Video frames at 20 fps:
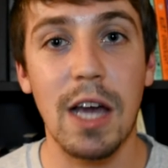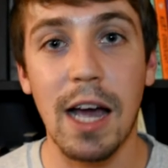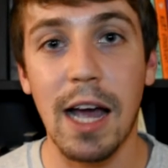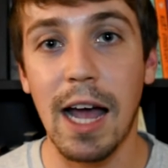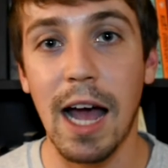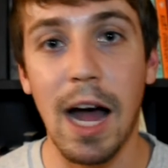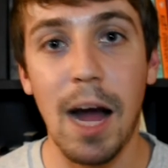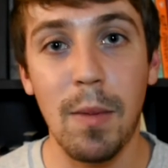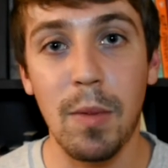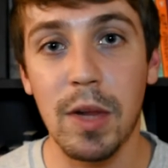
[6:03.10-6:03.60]
a
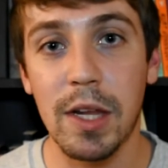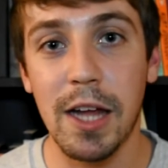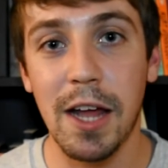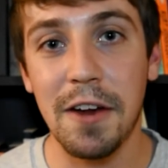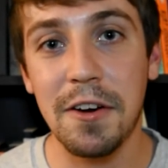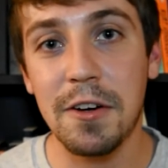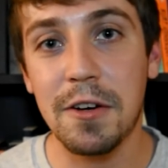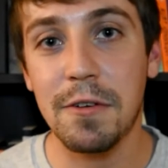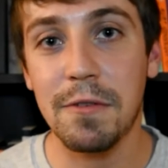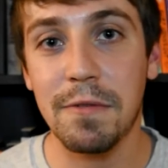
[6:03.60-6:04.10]
goblet
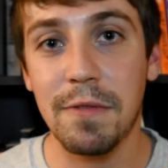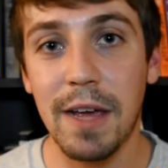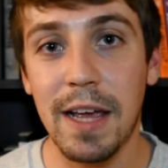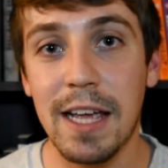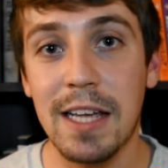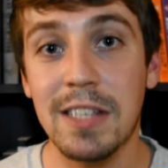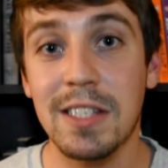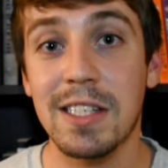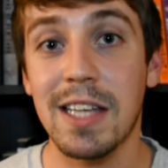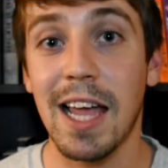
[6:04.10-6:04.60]
at her
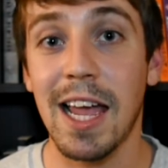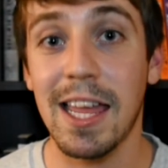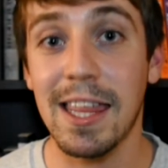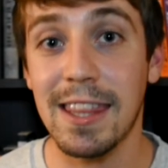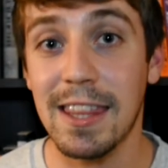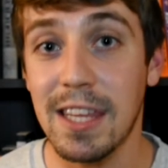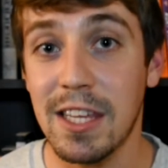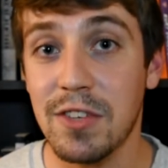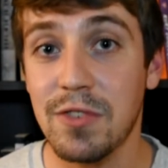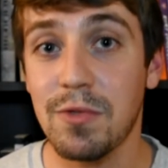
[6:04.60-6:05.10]
face,
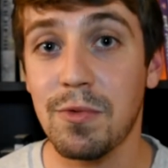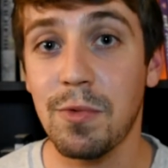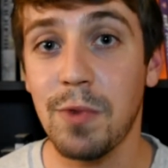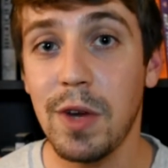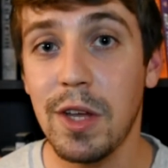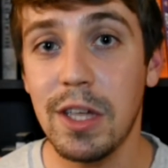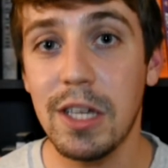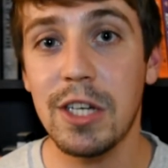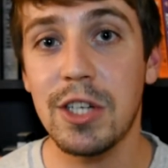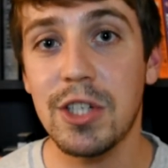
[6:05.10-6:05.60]
and this
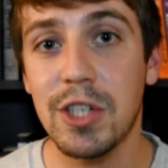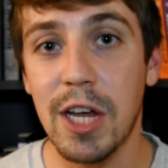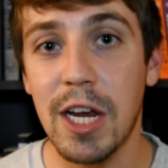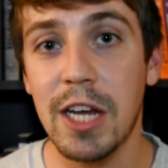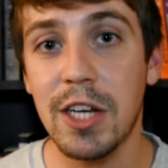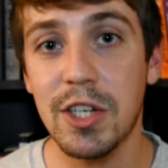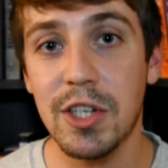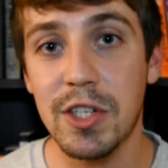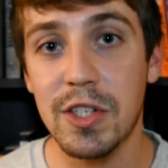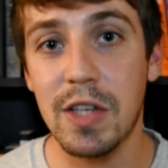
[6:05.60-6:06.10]
really
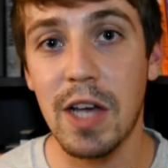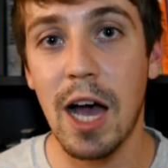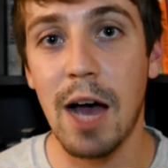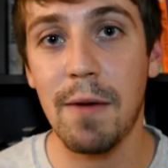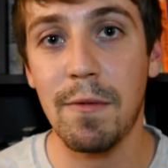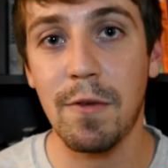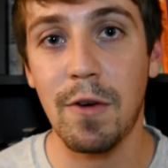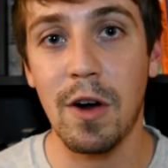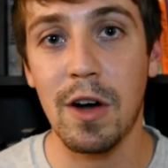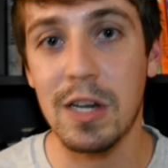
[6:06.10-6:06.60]
changes
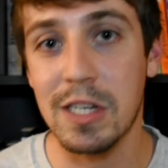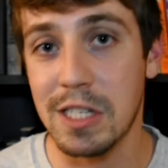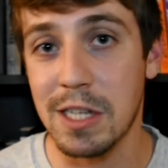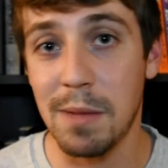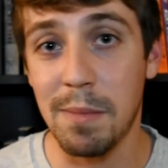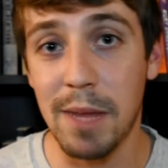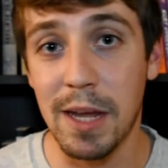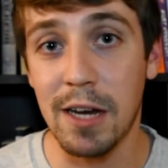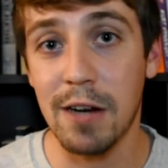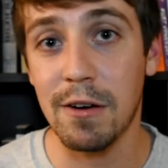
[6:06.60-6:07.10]
Hop Frog's
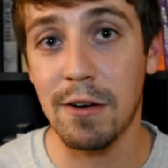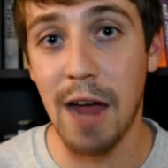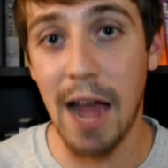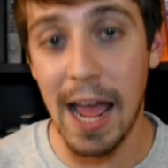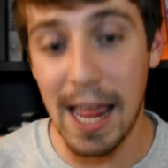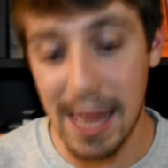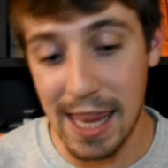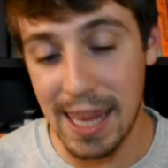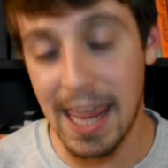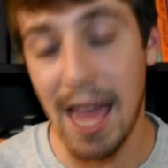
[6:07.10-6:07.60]
demeanor
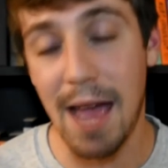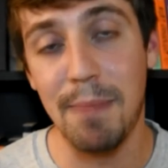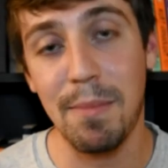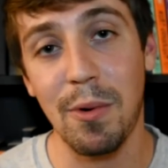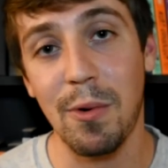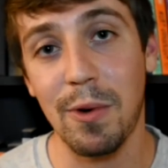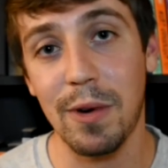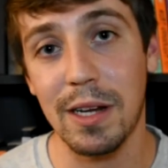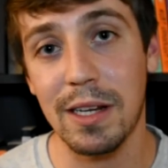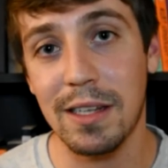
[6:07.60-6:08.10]
at that
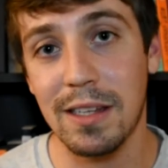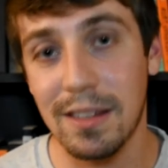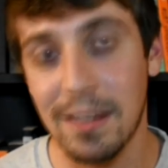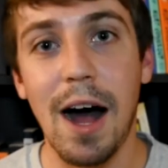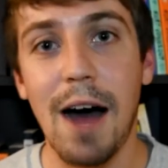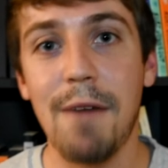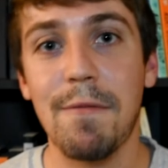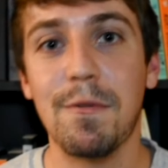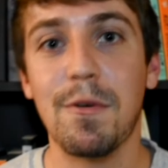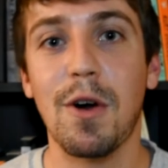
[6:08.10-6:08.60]
point.
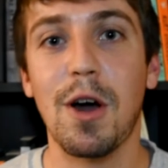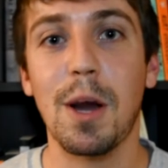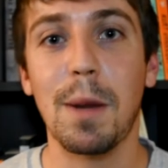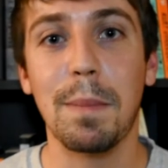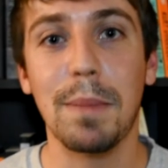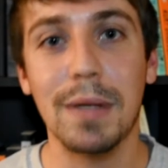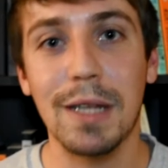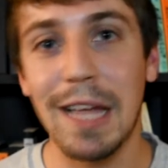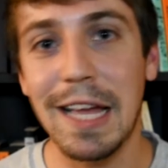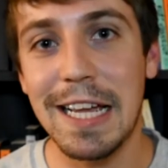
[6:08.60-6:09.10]
Hop
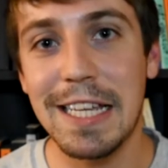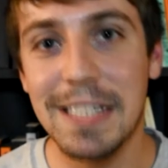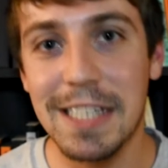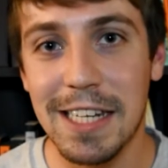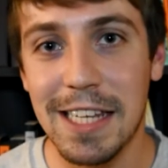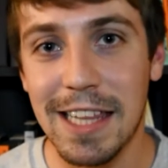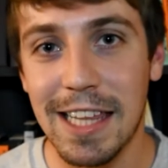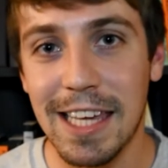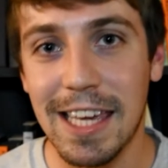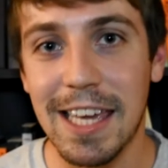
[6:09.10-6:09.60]
Frog plays
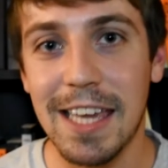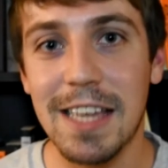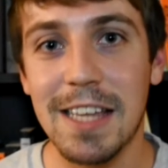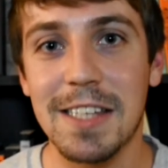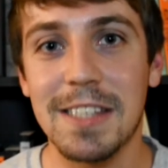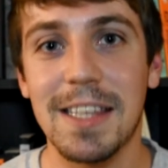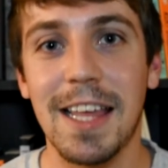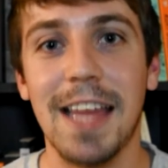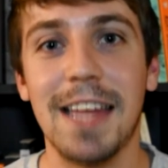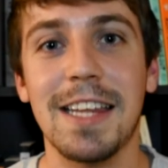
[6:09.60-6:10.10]
into the
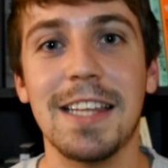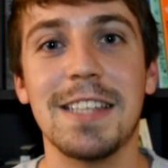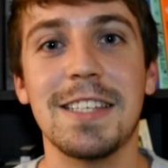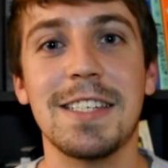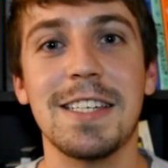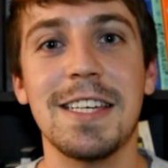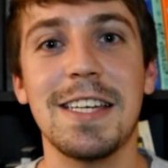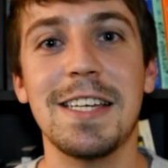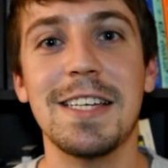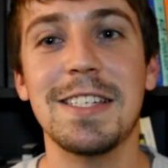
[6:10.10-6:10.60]
king's
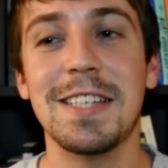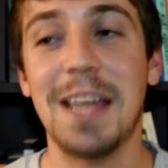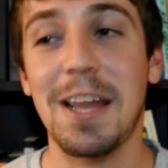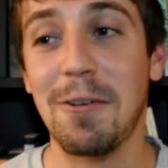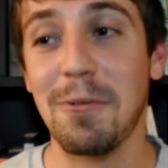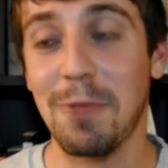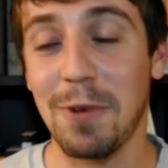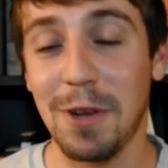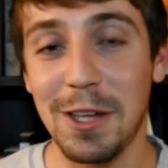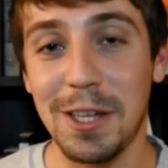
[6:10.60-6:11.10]
tendencies
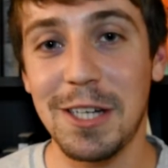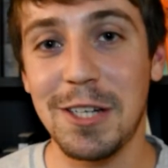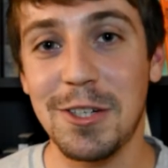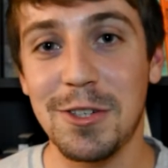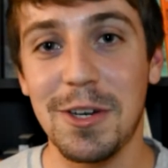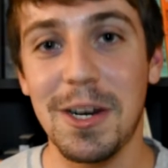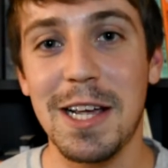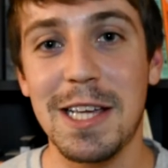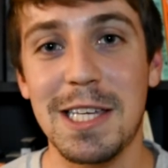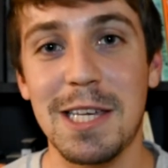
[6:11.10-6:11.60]
and really
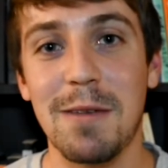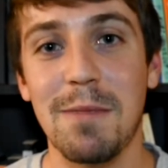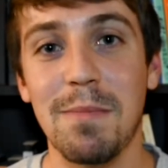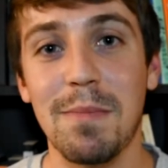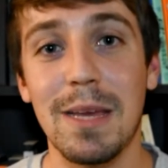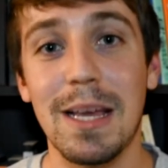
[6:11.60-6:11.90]
tricks him,